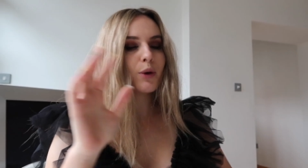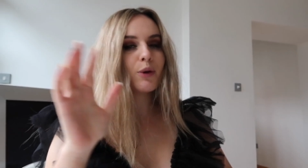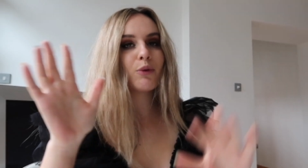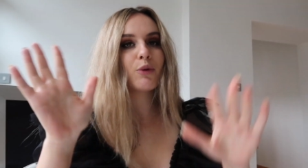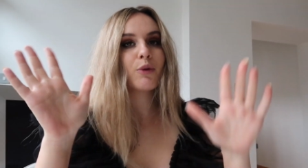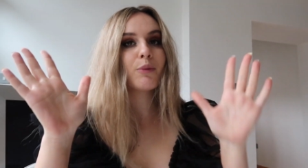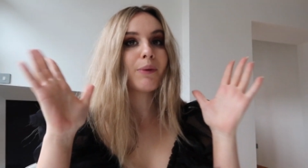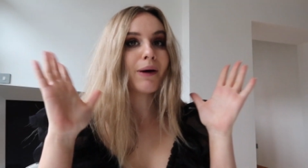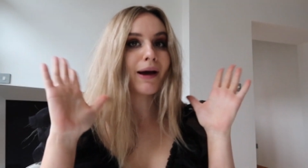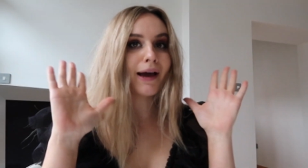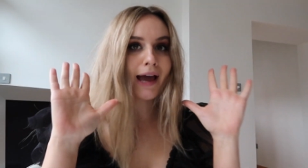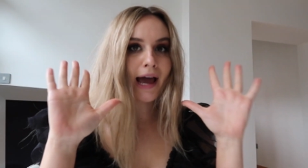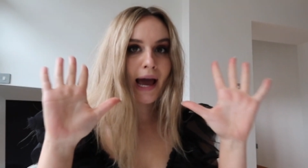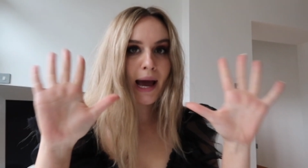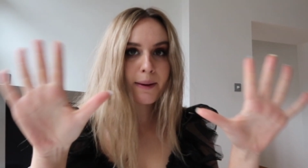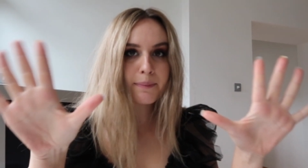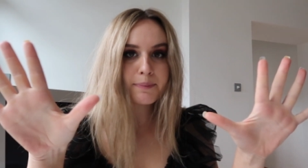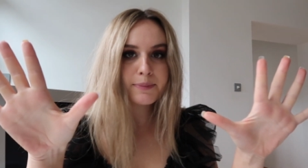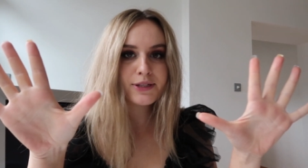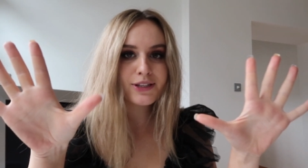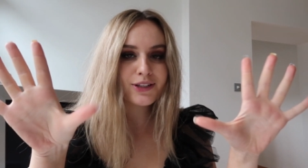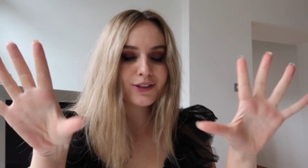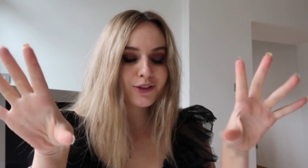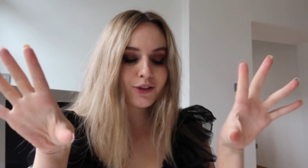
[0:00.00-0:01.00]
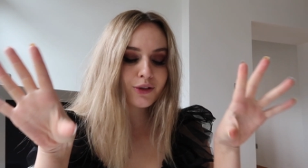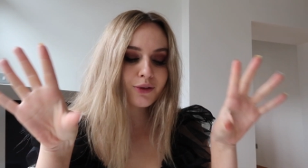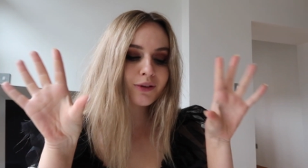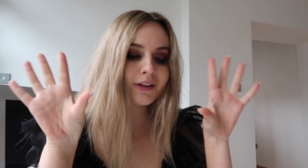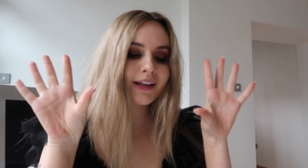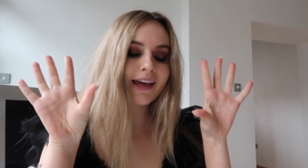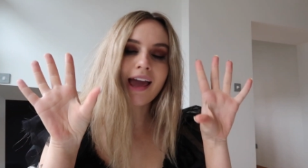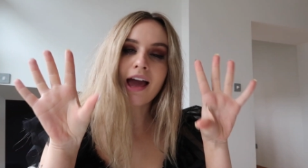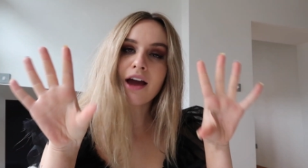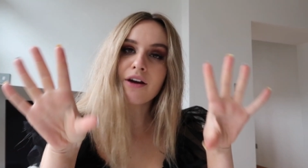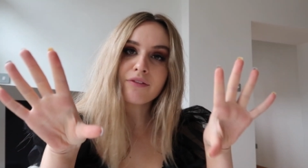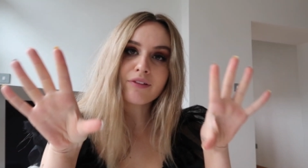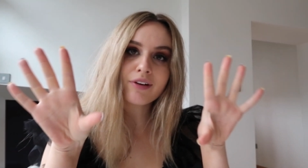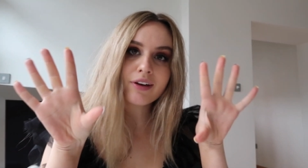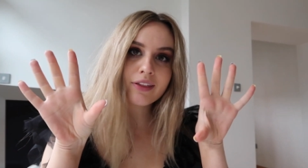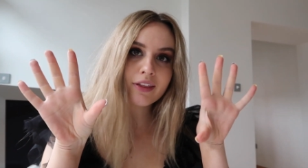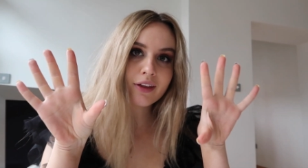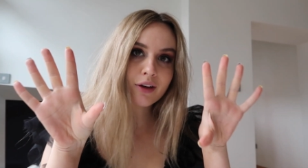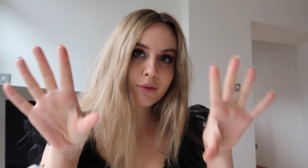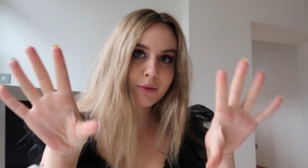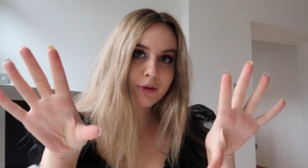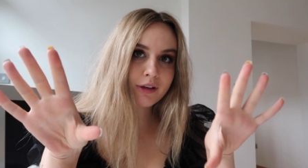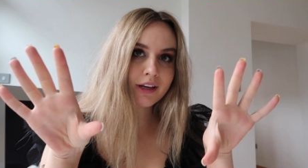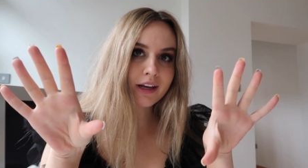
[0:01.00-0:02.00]
We will buy absolutely
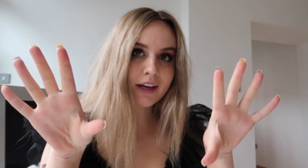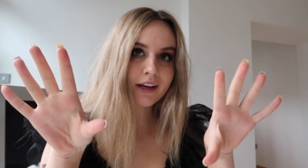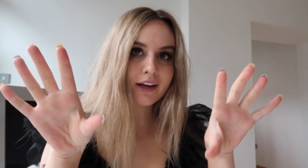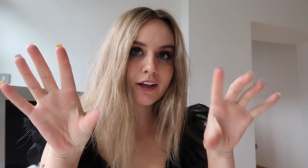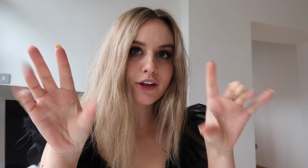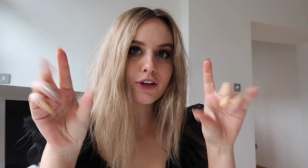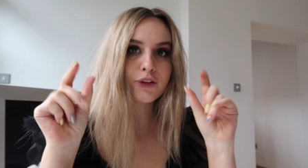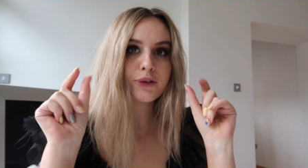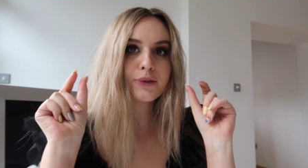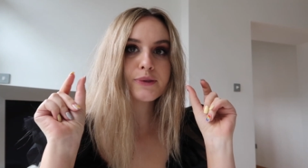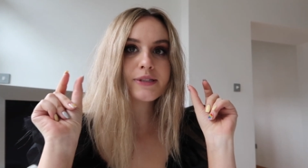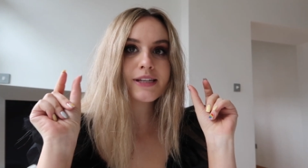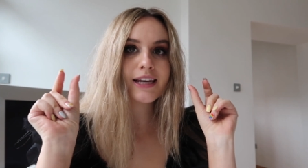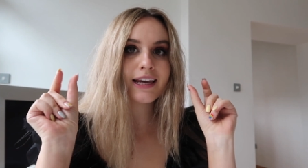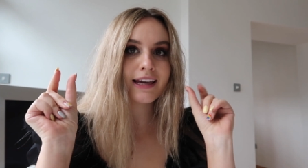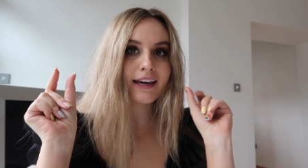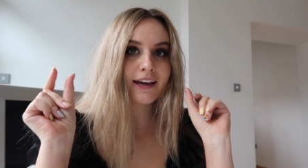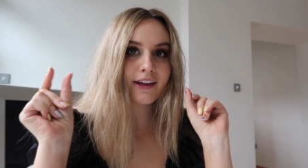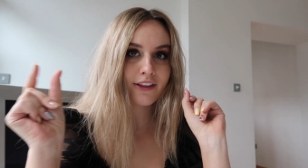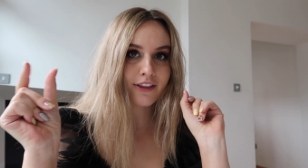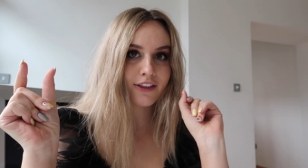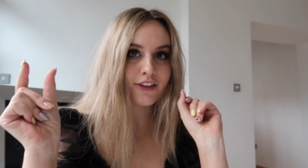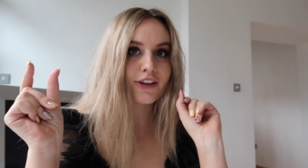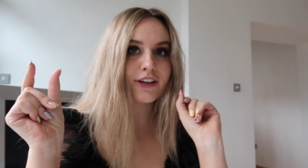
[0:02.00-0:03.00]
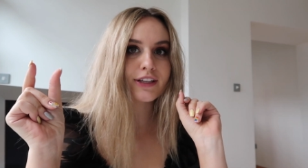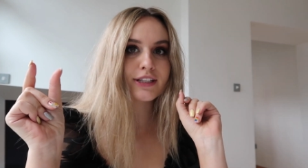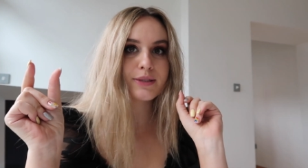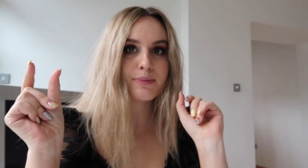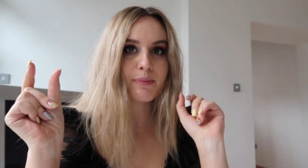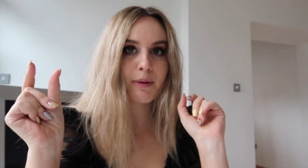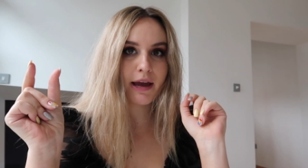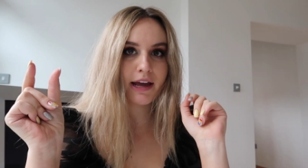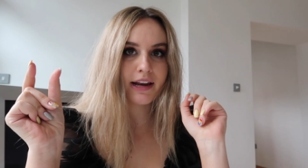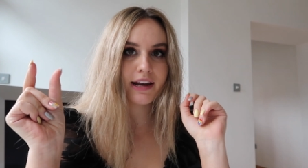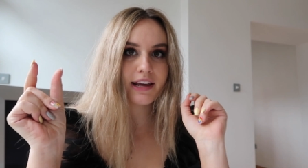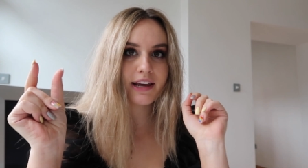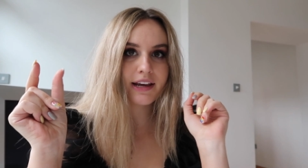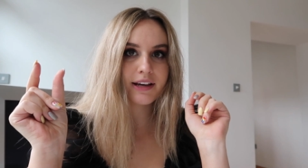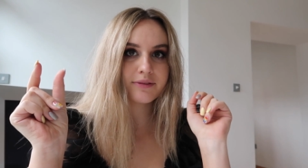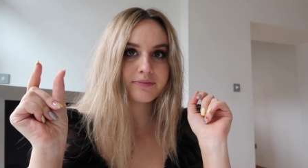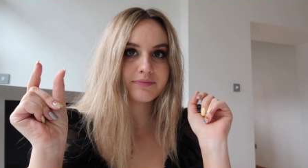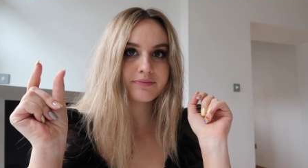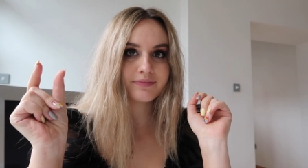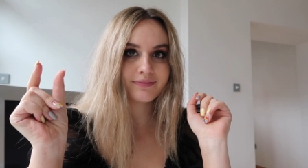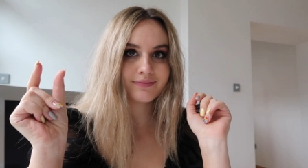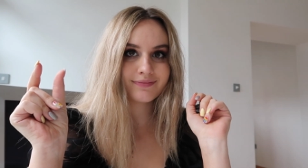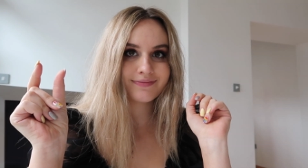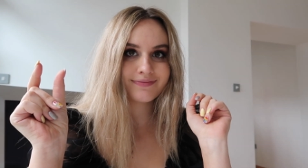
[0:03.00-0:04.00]
everything we need using this penny.